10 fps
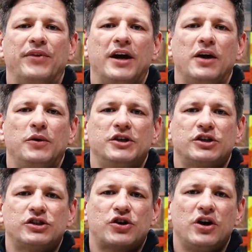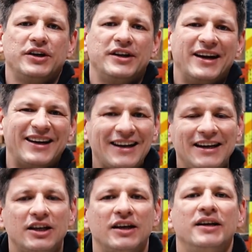They were destroyed in the
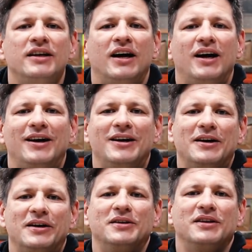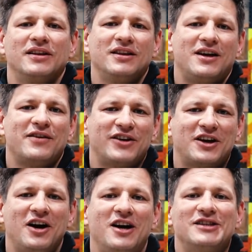heat. A lot of the
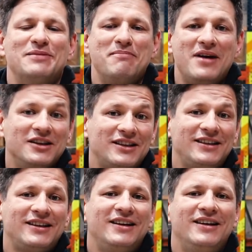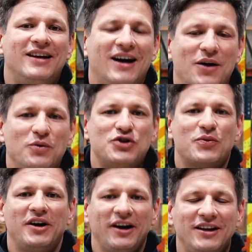cards melted, which
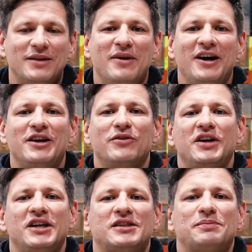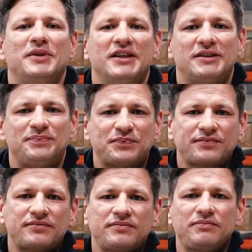were in the mining rigs, but
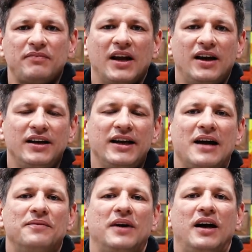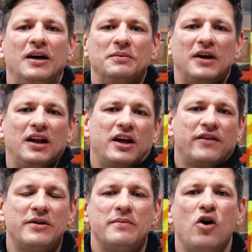yeah, a lot
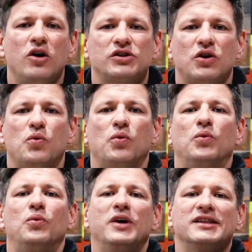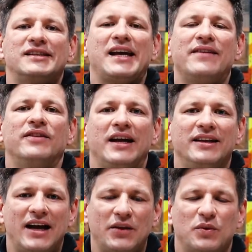of them also was saved, and
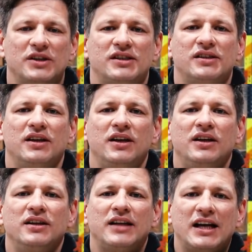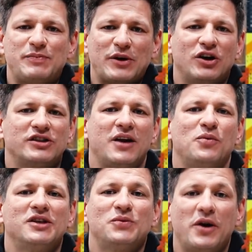that's because I
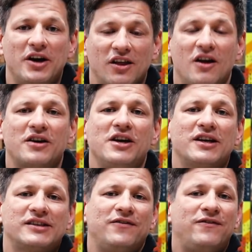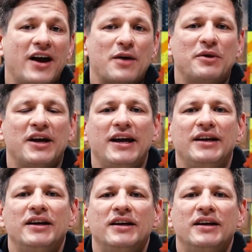was very lucky because the fire brigade